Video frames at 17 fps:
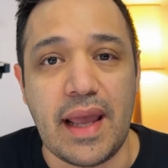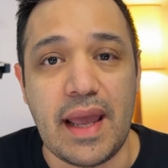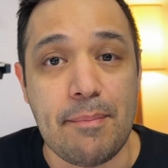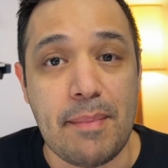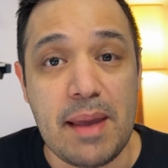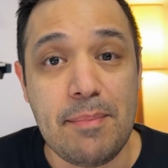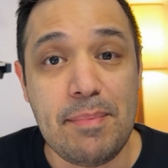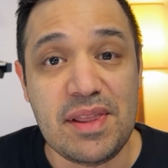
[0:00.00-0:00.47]
It
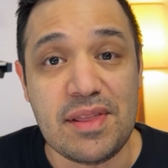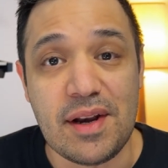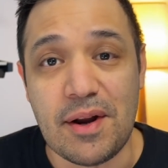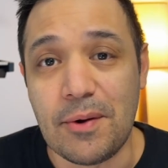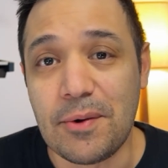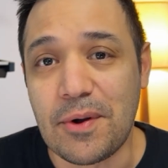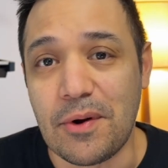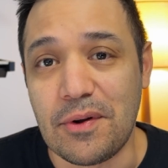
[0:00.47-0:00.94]
may be the
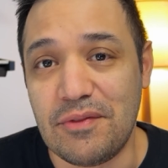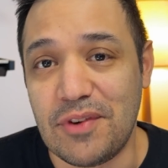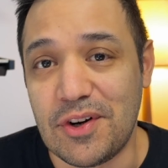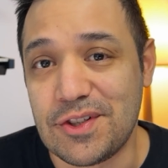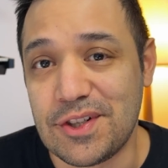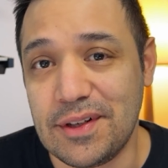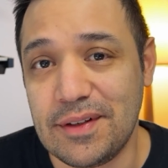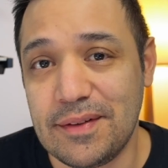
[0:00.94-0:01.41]
no-code
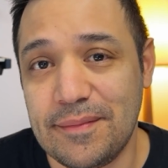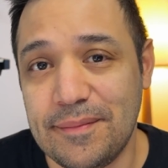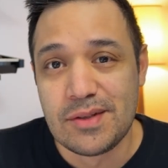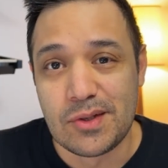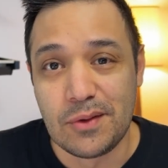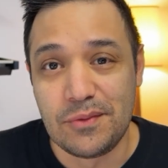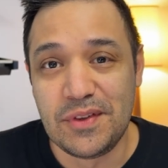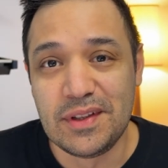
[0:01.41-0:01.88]
version.
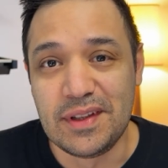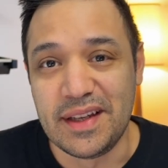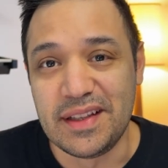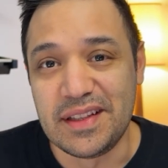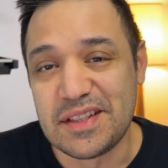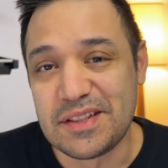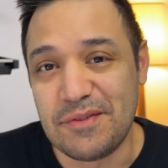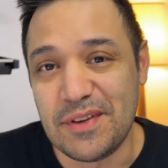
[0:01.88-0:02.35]
So if you like
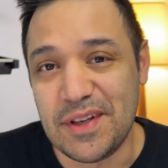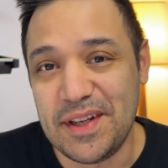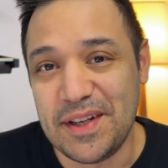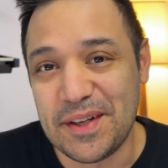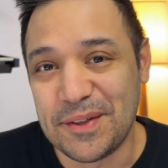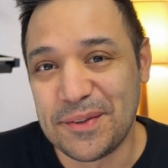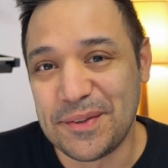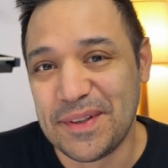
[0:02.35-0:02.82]
this
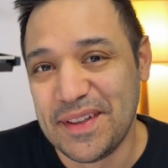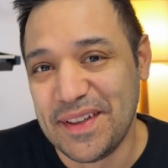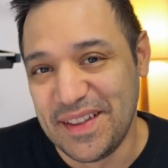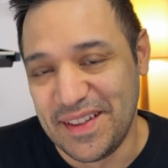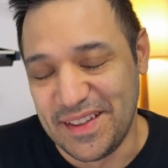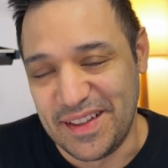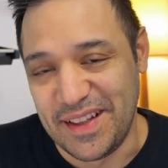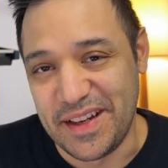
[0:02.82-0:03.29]
video,
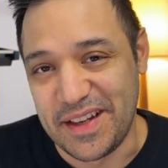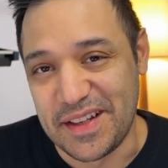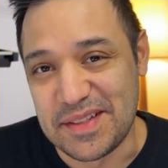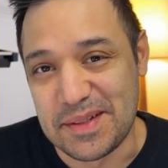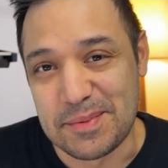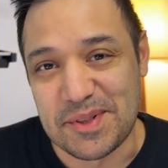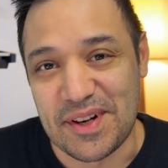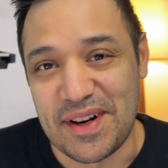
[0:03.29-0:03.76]
like and
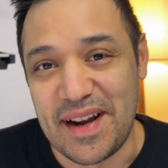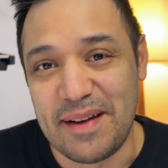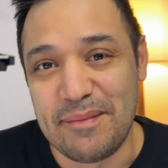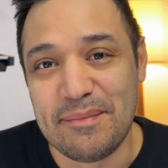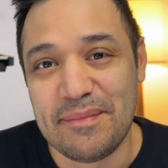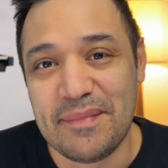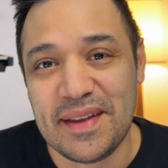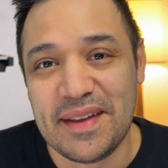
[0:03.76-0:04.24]
subscribe,
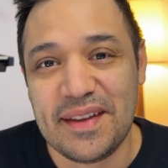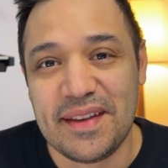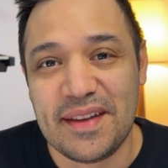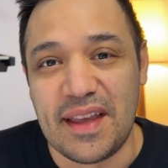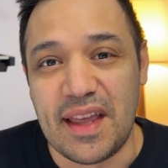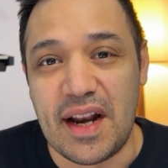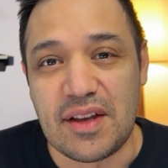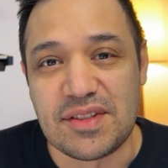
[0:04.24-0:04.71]

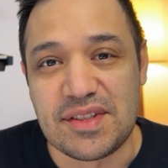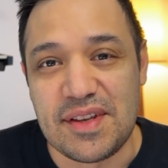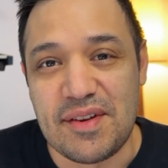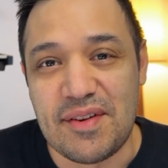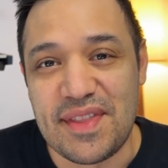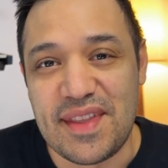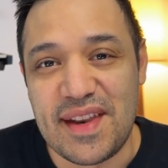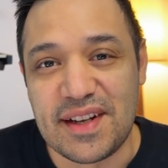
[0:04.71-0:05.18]
and I'll see you
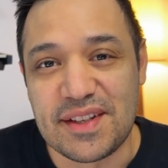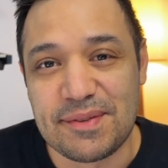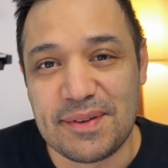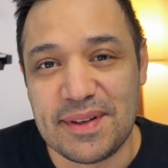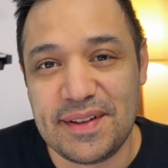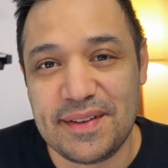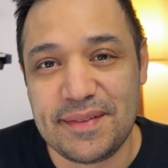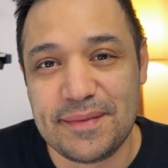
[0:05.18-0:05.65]
on the next
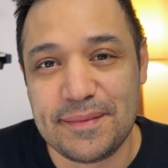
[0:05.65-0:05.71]
one.